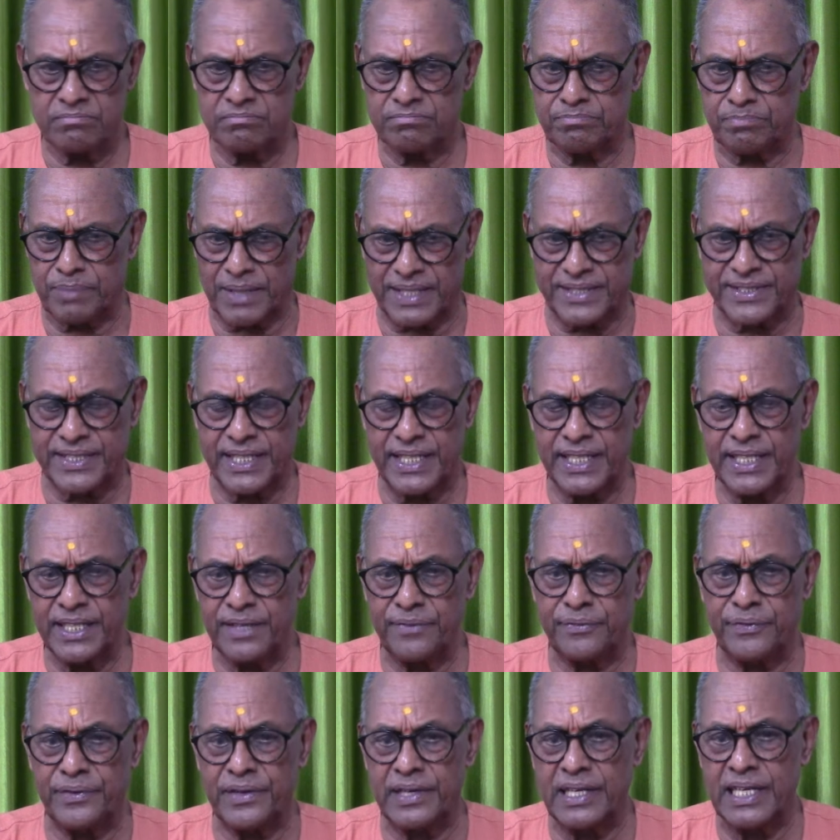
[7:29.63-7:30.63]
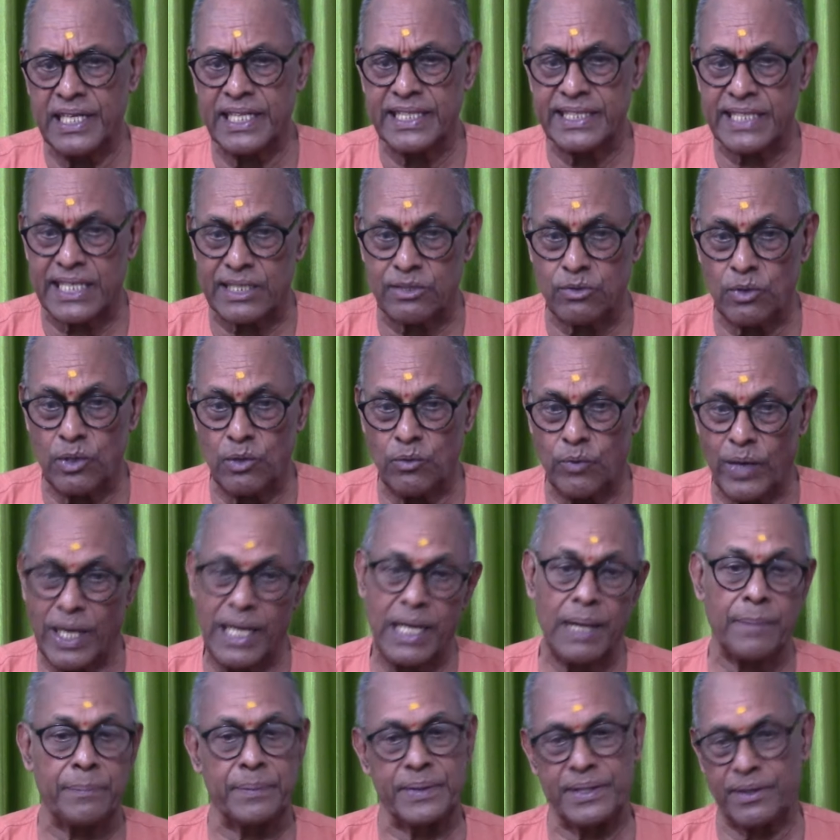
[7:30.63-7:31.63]
pleasant feeling that will well
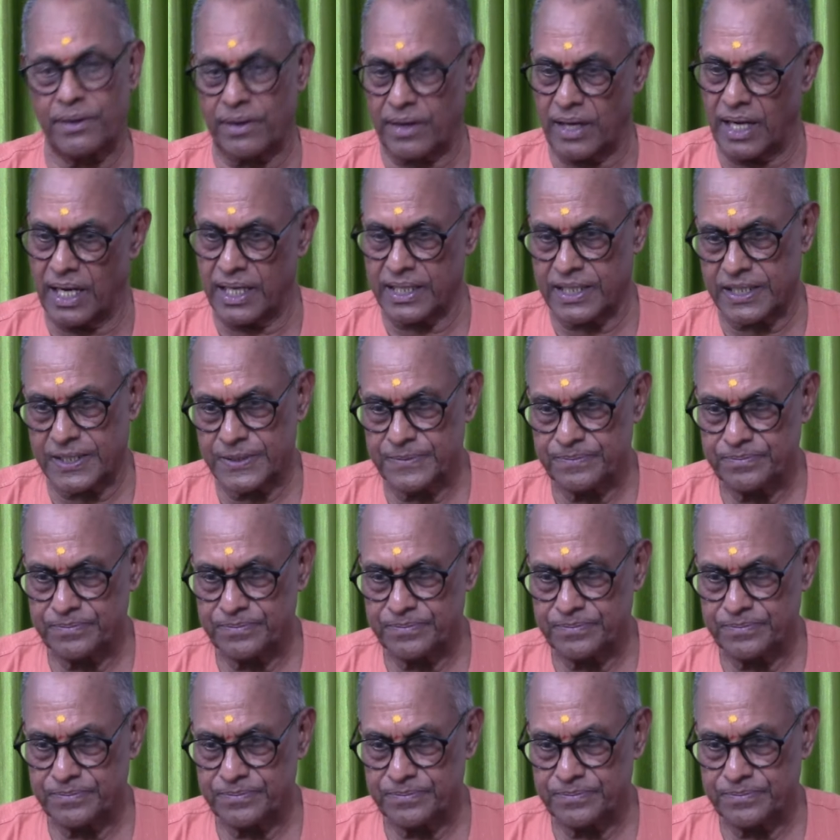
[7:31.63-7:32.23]
up in our heart.